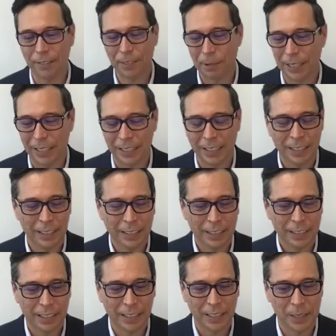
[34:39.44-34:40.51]
everywhere.
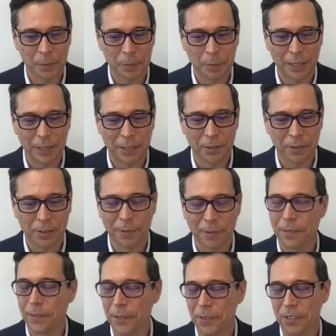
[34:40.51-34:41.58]
Um, I know some
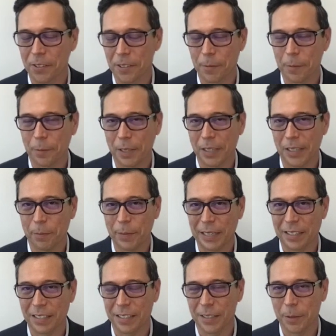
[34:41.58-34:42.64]
more folks are going to uh,
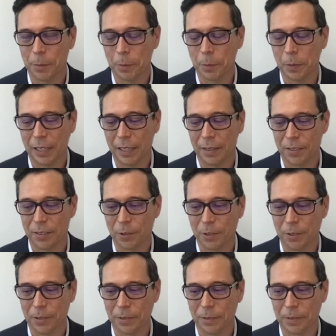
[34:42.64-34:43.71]
make some uh, sort
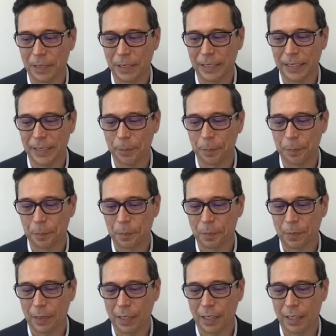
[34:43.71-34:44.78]
of um,
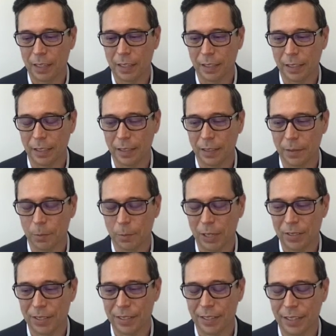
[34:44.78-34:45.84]
uh,
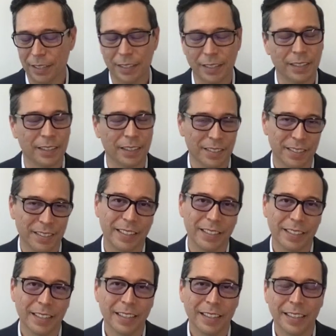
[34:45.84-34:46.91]
presence at
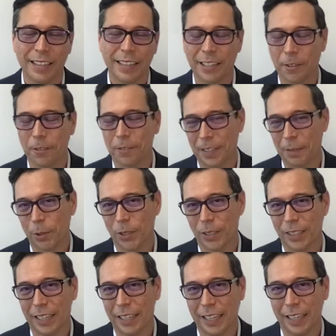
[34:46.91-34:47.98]
Ascend in
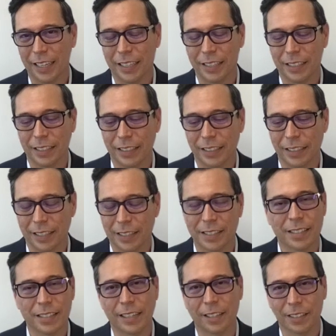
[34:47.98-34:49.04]
November, and uh,
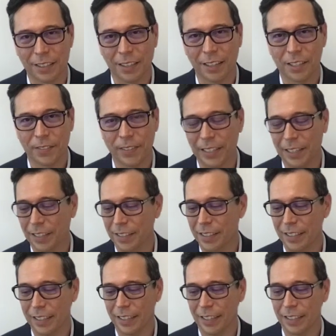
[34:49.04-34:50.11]
that's held in Las Vegas.
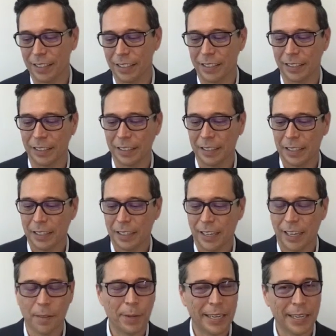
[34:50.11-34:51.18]
And uh,
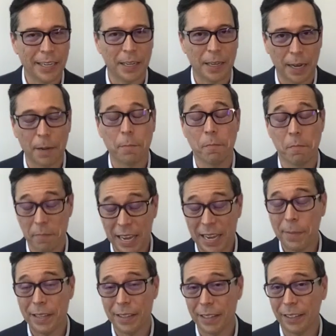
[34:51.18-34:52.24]
I may I may
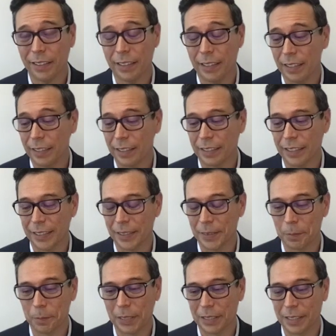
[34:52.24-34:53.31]
be there, and uh,
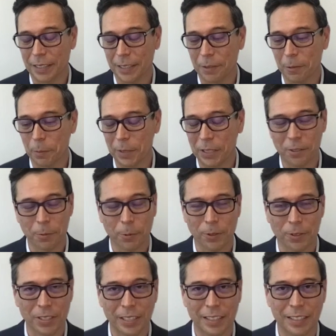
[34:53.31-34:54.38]
but uh, would be super
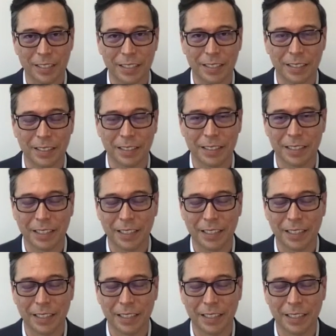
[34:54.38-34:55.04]
excited to to